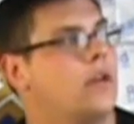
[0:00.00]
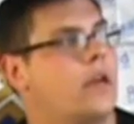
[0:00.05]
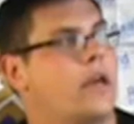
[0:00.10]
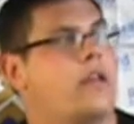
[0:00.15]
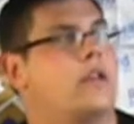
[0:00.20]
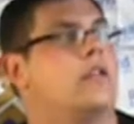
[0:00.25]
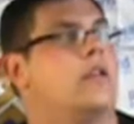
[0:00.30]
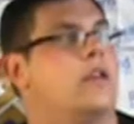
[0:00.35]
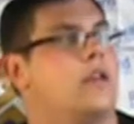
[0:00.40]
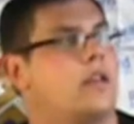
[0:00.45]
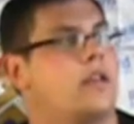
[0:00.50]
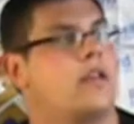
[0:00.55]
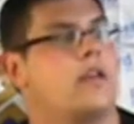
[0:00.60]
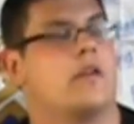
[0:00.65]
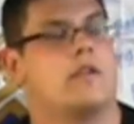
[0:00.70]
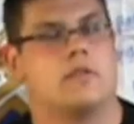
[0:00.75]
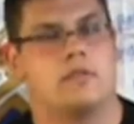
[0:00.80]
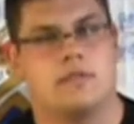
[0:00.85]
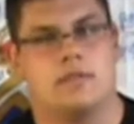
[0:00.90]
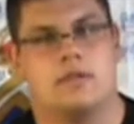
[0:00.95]
And
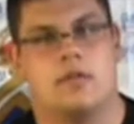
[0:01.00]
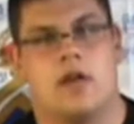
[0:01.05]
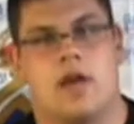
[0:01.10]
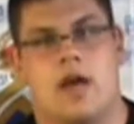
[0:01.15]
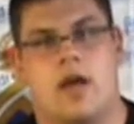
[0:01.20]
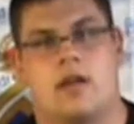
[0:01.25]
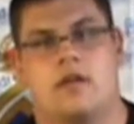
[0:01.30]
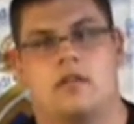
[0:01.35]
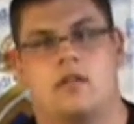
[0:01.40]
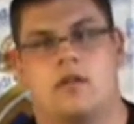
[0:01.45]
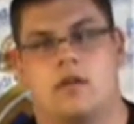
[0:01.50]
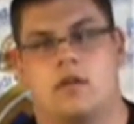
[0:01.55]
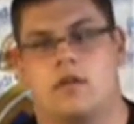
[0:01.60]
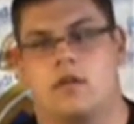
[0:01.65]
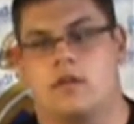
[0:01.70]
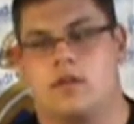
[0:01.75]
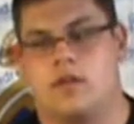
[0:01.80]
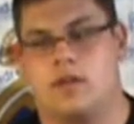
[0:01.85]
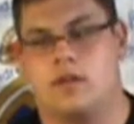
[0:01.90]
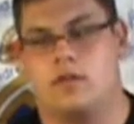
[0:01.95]
here's
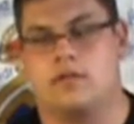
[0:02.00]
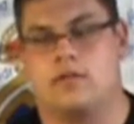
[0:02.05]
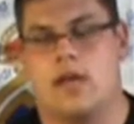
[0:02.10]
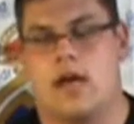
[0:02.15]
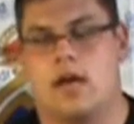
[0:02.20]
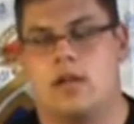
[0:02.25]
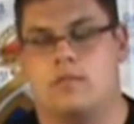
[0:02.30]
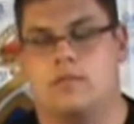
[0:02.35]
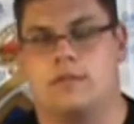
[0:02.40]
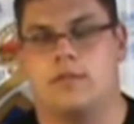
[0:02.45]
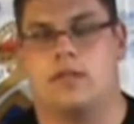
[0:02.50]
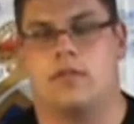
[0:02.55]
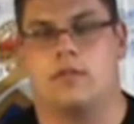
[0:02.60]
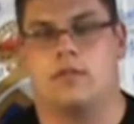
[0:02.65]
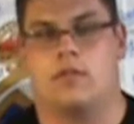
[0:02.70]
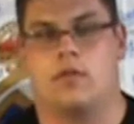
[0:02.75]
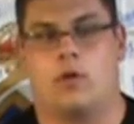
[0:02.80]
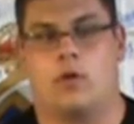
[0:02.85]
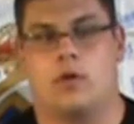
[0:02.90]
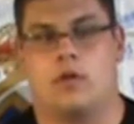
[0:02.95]
Adam
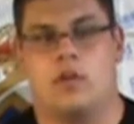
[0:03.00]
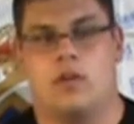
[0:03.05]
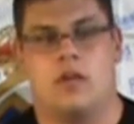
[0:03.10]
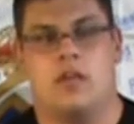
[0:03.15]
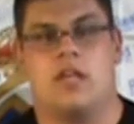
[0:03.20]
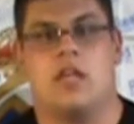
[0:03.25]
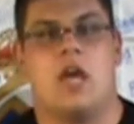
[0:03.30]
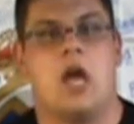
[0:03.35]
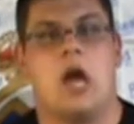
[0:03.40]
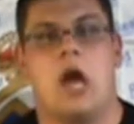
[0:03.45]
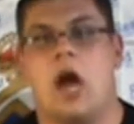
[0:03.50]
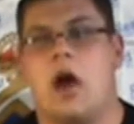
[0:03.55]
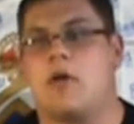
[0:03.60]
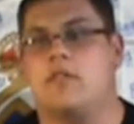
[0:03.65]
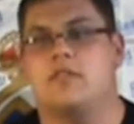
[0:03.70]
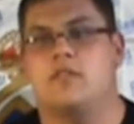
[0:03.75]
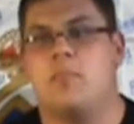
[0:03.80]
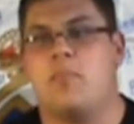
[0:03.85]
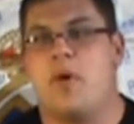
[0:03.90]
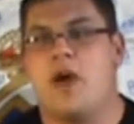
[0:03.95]
Sandler going, yeah, I
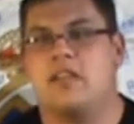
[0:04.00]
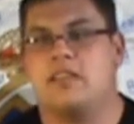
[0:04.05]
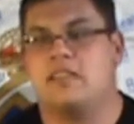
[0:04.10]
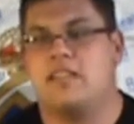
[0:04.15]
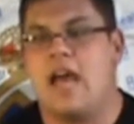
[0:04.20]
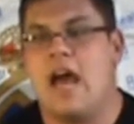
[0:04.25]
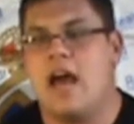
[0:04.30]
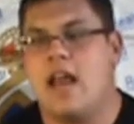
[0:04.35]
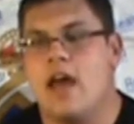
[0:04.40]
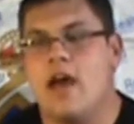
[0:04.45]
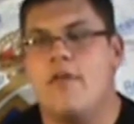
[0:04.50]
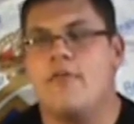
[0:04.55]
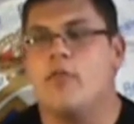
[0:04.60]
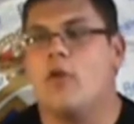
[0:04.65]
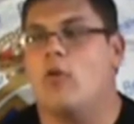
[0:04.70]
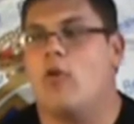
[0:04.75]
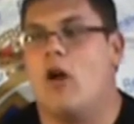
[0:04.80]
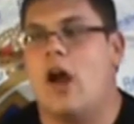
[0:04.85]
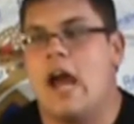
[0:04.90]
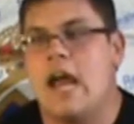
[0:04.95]
was the best dad ever,
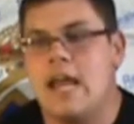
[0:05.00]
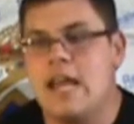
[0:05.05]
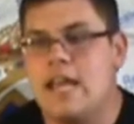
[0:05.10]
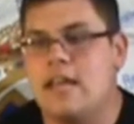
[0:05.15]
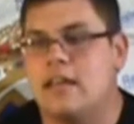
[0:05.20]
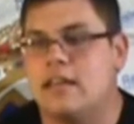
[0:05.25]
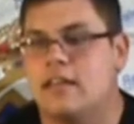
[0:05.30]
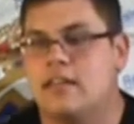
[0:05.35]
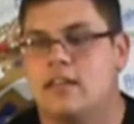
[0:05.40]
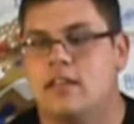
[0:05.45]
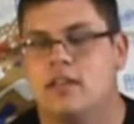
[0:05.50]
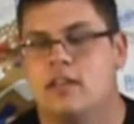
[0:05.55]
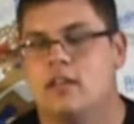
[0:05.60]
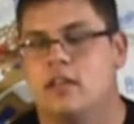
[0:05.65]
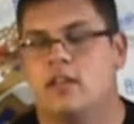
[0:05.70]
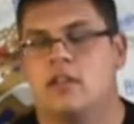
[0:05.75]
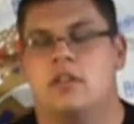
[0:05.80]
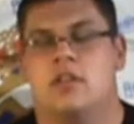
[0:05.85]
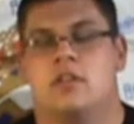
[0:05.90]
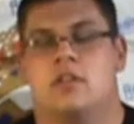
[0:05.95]
right?
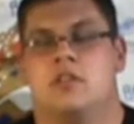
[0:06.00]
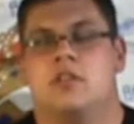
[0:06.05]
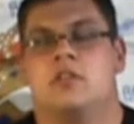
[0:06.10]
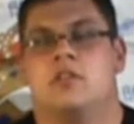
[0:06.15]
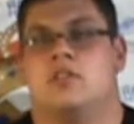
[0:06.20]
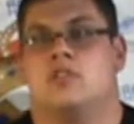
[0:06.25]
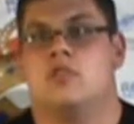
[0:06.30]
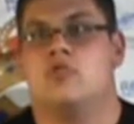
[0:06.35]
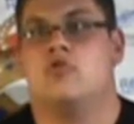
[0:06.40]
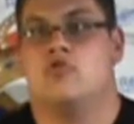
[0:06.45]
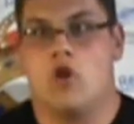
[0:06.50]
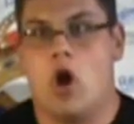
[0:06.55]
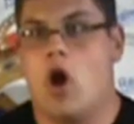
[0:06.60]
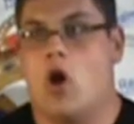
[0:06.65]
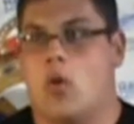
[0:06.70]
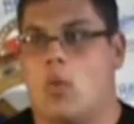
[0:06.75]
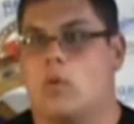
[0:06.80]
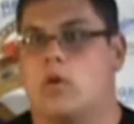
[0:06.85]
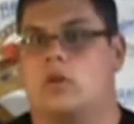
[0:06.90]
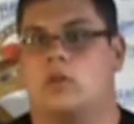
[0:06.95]

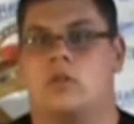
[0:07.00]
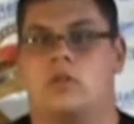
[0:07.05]
No.